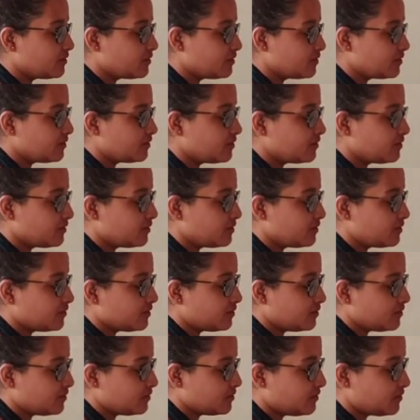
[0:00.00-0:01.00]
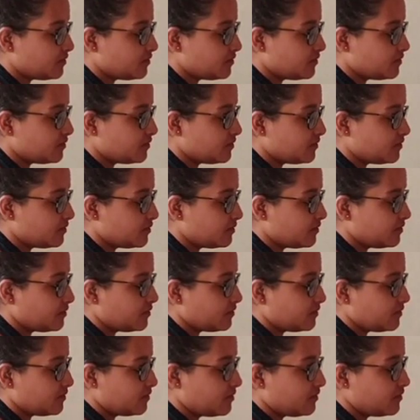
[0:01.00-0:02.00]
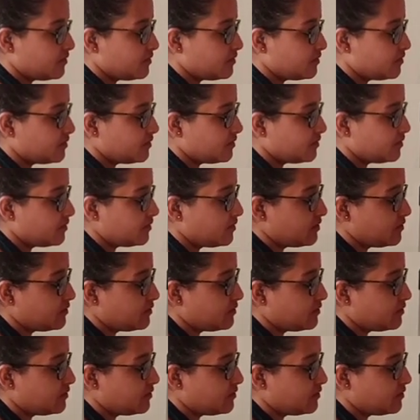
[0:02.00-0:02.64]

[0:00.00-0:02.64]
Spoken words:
Nobody speaks.